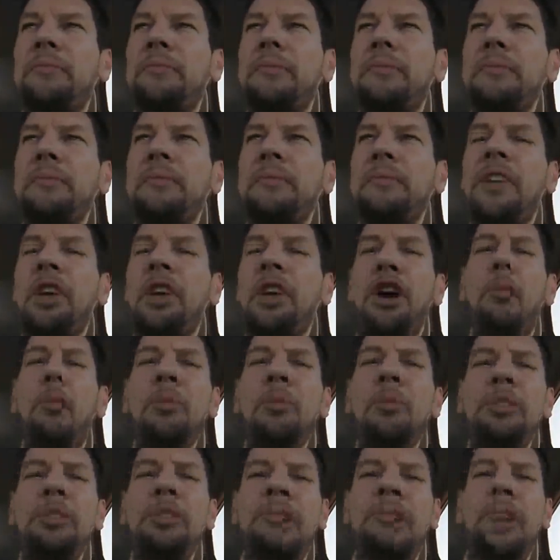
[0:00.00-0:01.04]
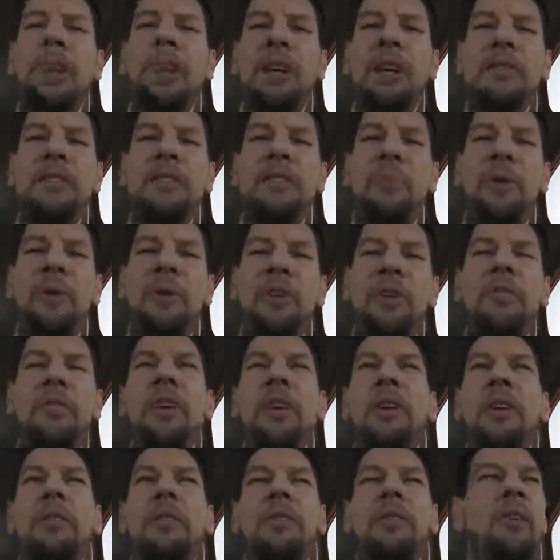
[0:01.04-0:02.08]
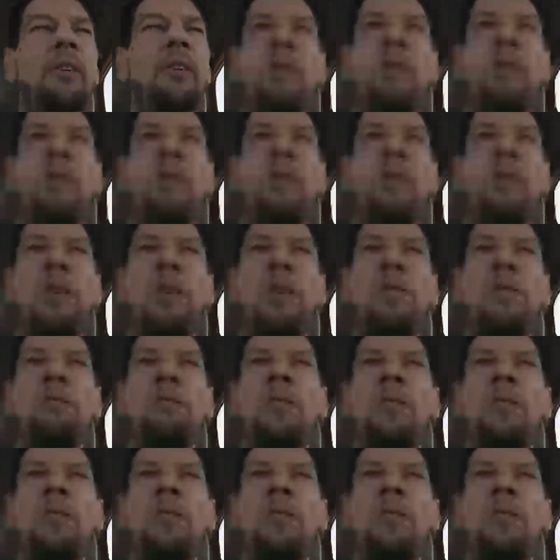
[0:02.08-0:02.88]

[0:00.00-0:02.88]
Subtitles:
Homeownership tends to benefit you the longer you own home.